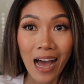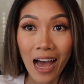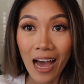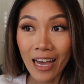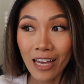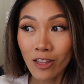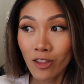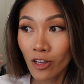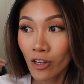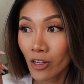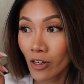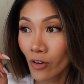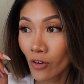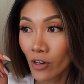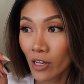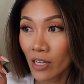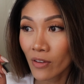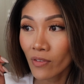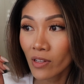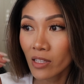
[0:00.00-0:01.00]
eye look or
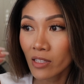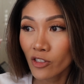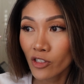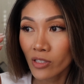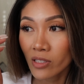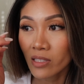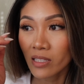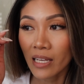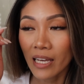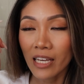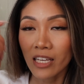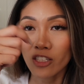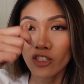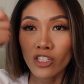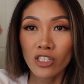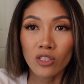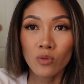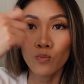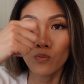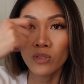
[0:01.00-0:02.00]
even just like
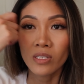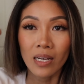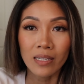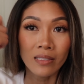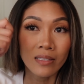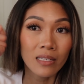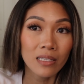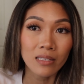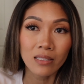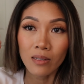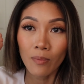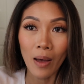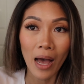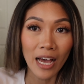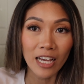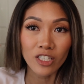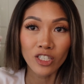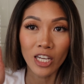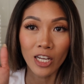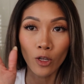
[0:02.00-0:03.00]
just dusting some
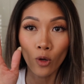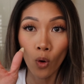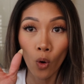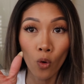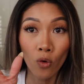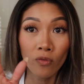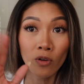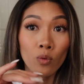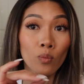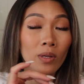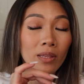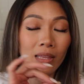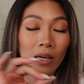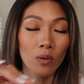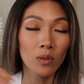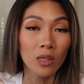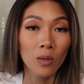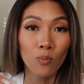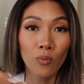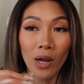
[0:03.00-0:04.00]
eyeshadow over
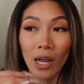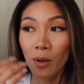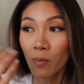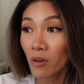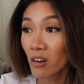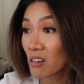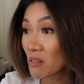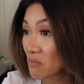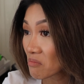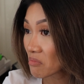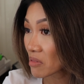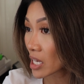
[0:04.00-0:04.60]
without the primer,